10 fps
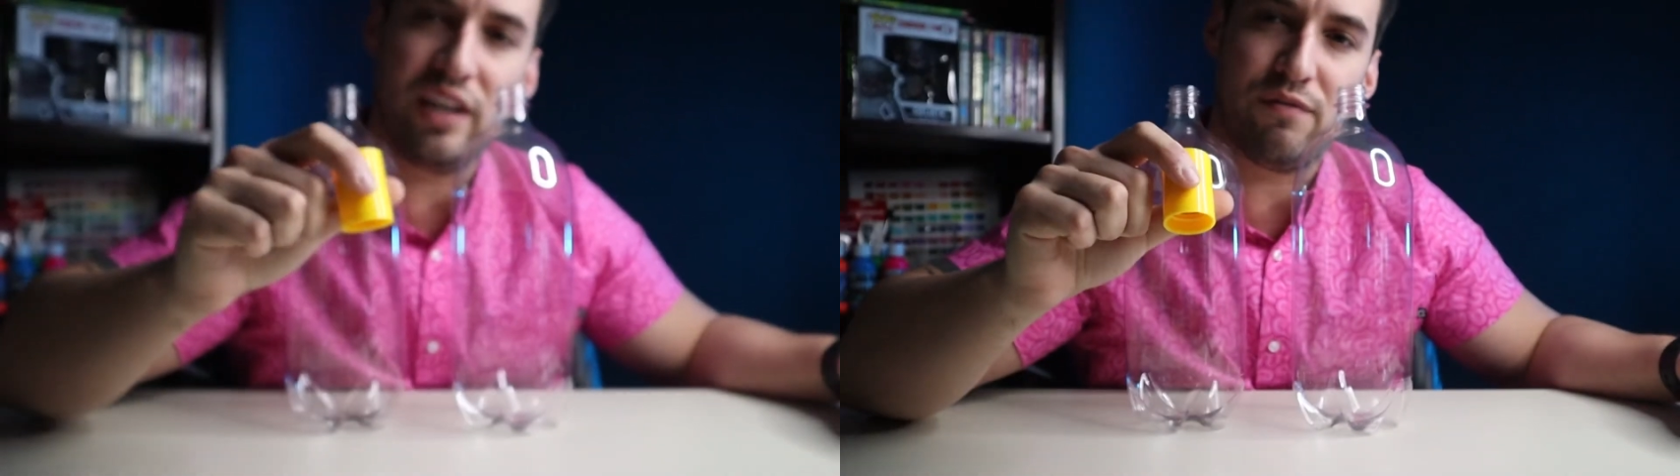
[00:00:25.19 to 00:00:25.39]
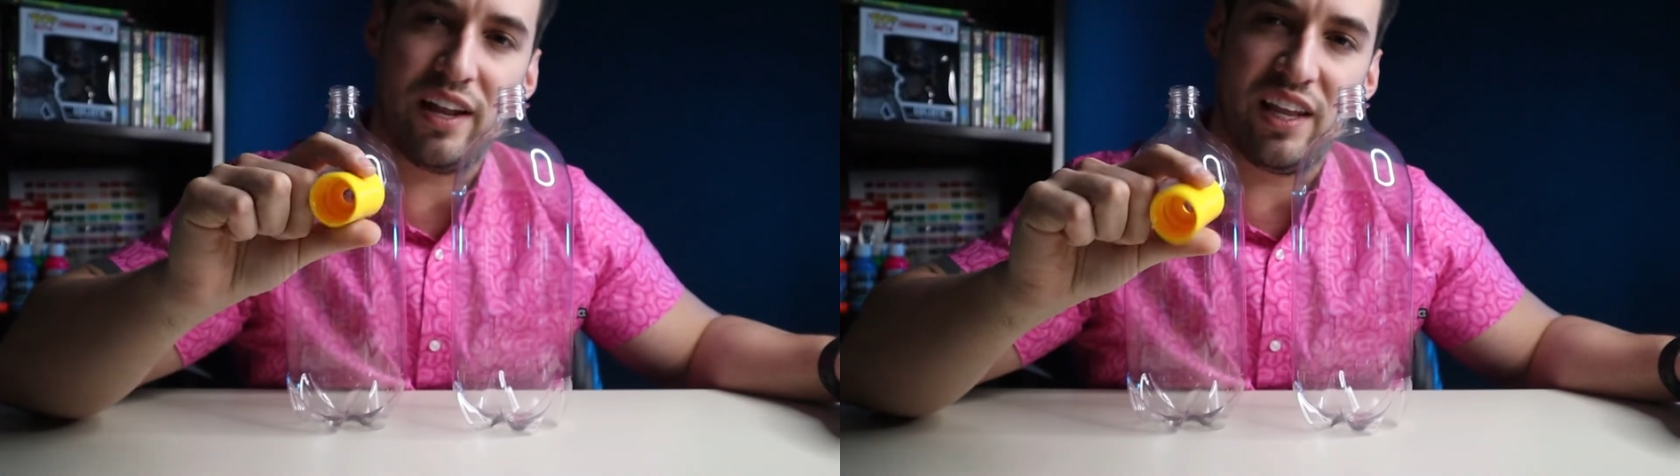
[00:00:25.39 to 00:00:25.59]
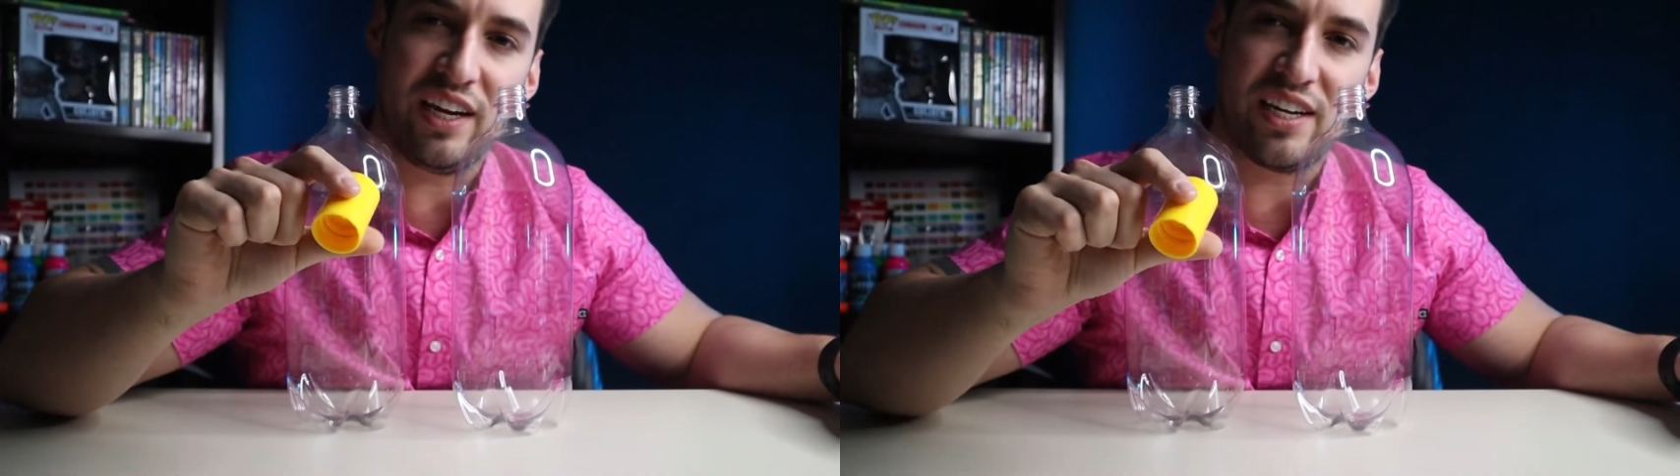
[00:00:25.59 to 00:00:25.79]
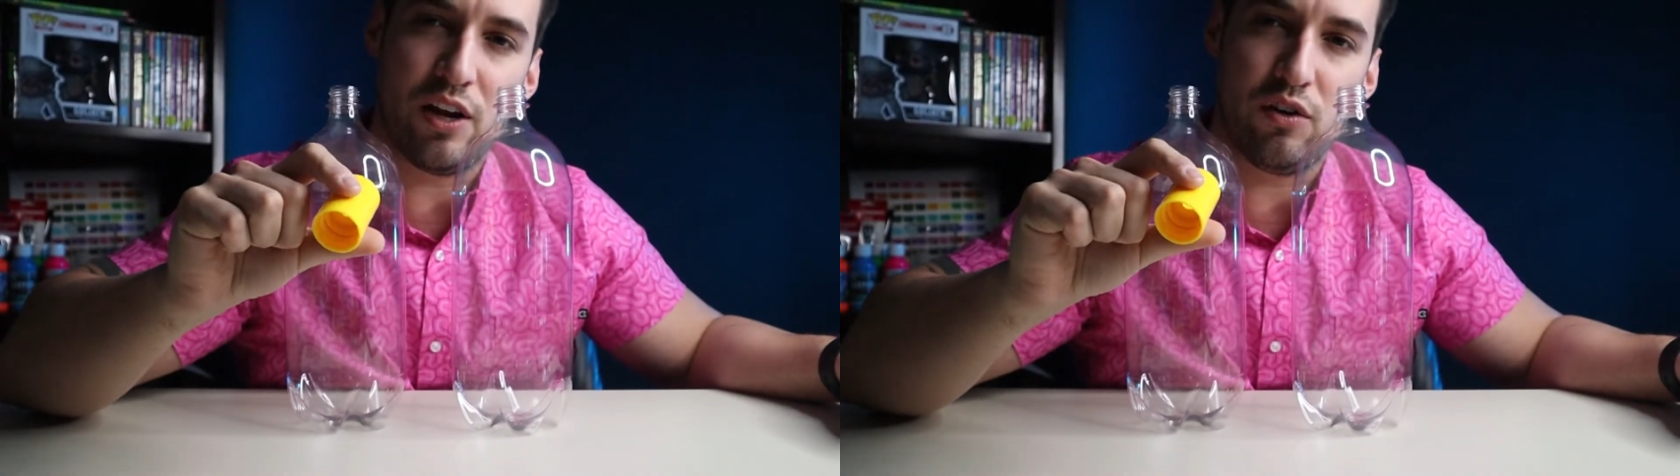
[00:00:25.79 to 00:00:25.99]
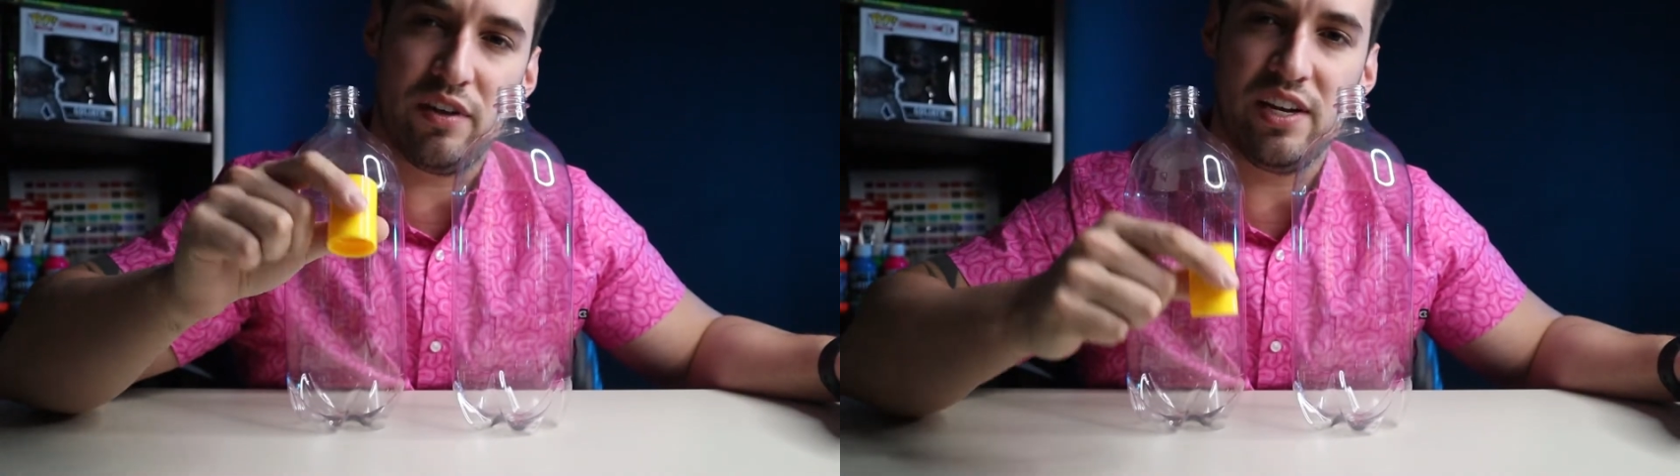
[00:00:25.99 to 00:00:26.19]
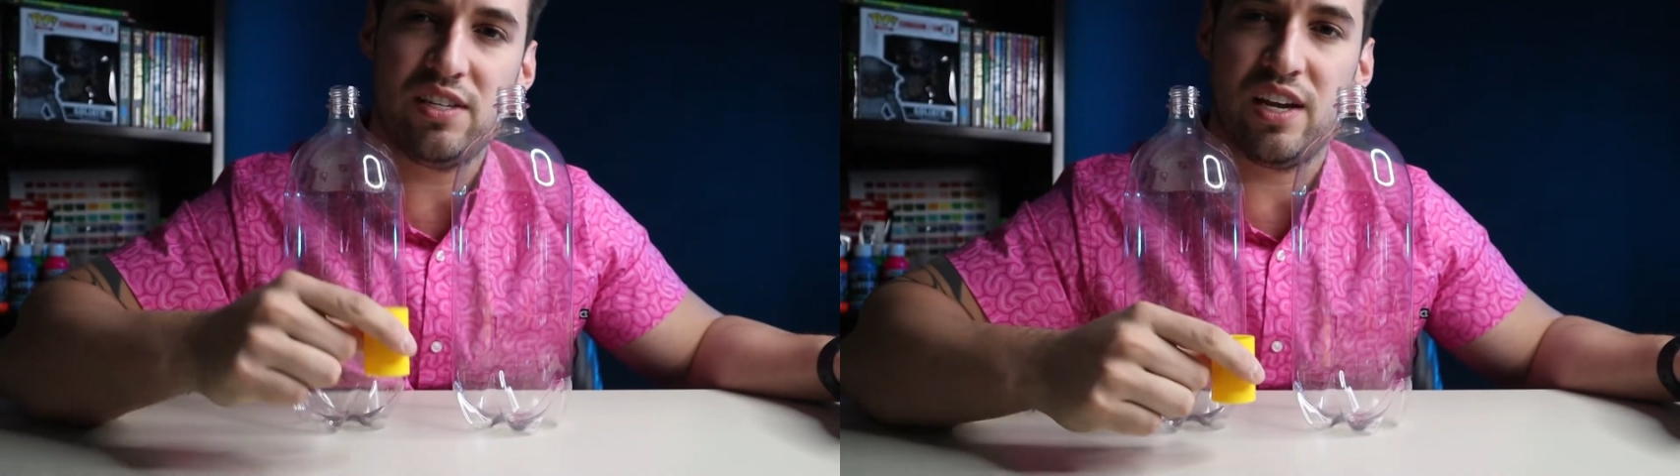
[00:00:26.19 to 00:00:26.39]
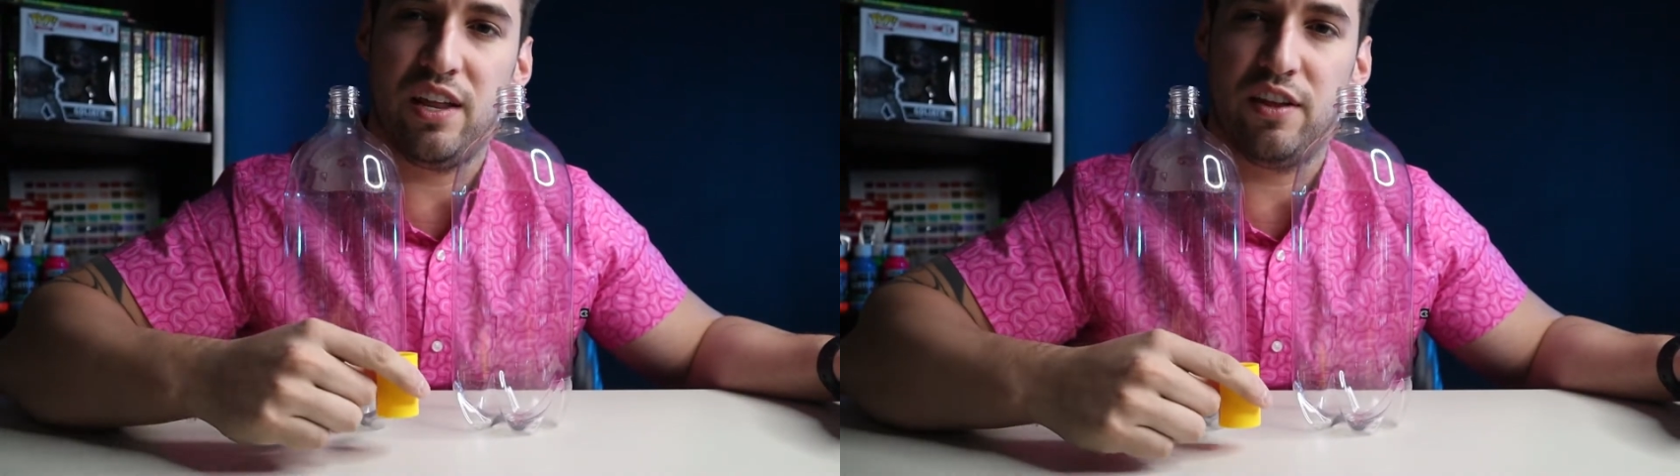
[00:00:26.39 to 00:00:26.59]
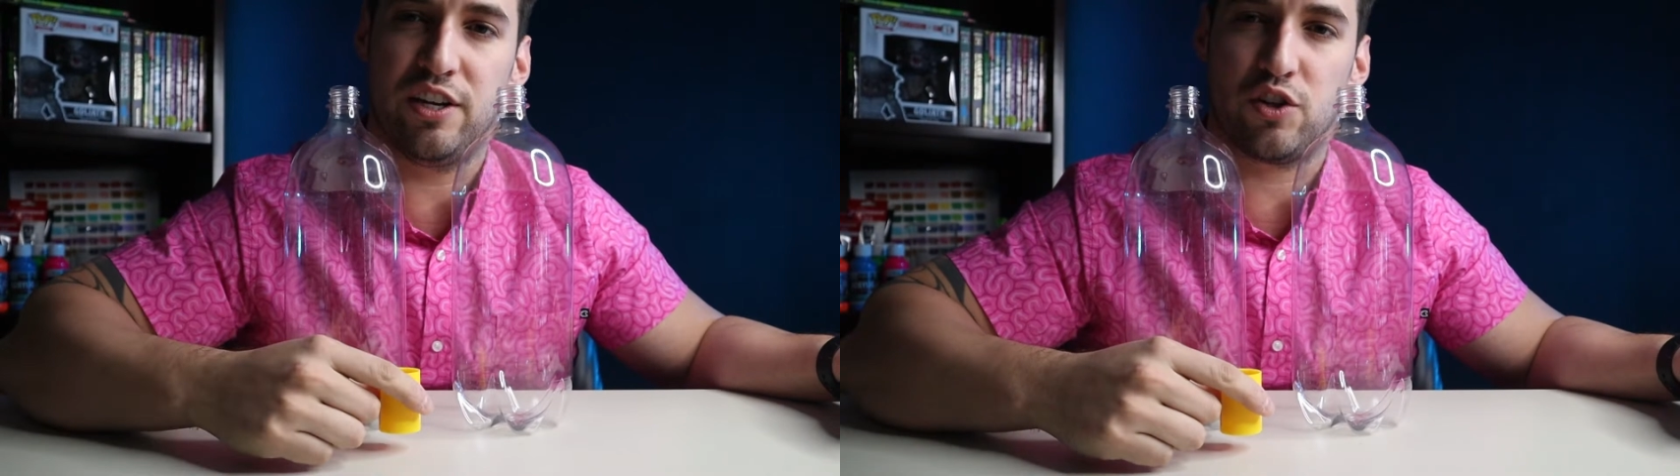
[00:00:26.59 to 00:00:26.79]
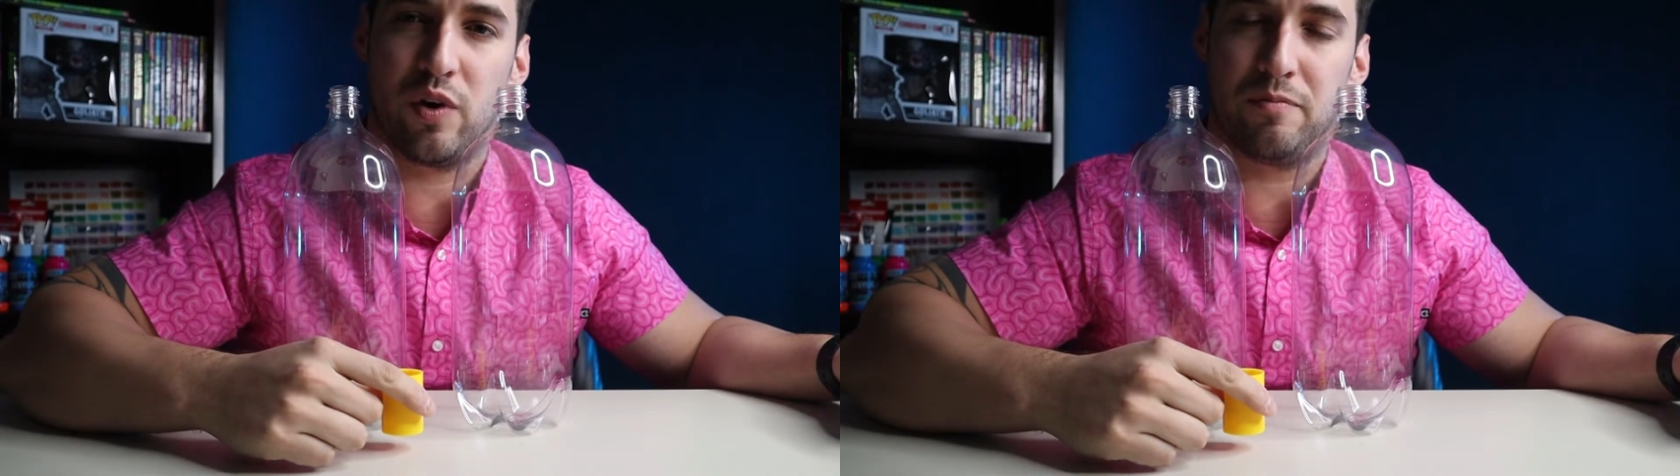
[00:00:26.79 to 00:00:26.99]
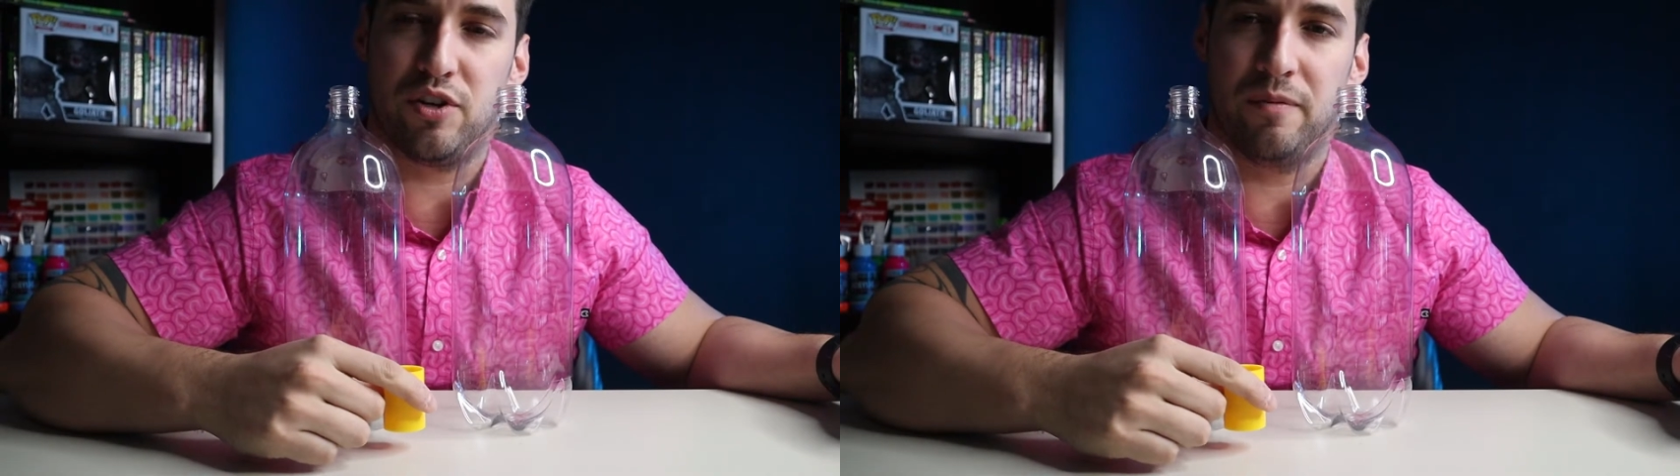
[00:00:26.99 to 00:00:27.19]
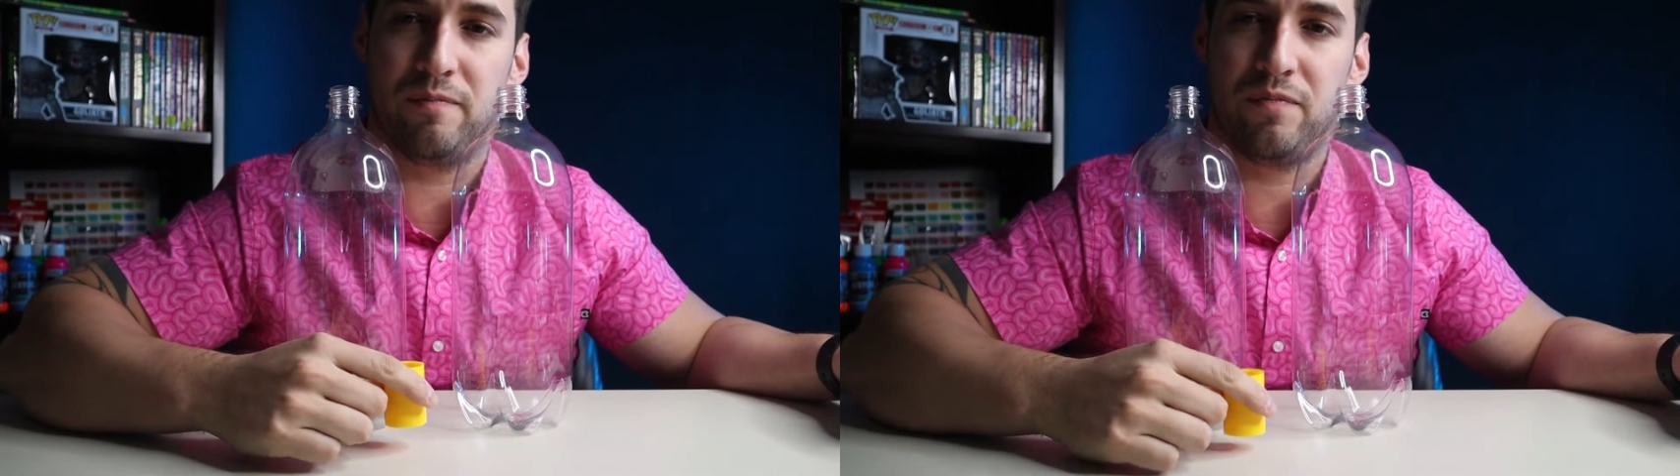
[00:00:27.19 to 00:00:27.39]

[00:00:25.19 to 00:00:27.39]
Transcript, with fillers: leave a link down to these in the description.